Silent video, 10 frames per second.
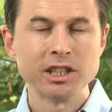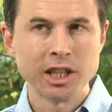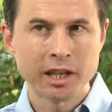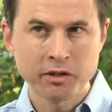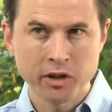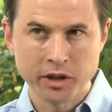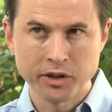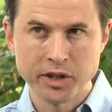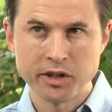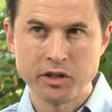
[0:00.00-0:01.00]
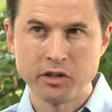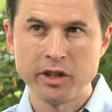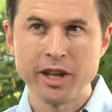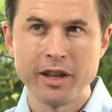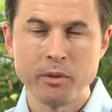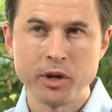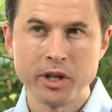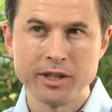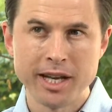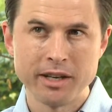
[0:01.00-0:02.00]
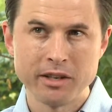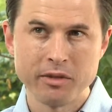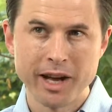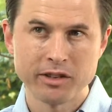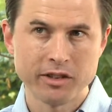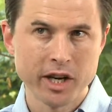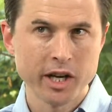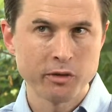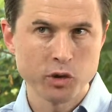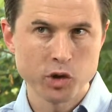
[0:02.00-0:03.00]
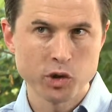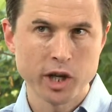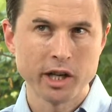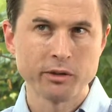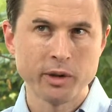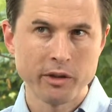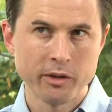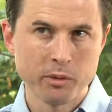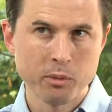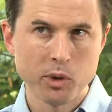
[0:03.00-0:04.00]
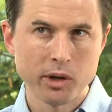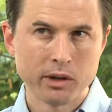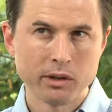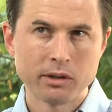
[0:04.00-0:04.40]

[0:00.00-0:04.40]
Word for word: less likely to say they would intend to vaccinate a future child rather than more.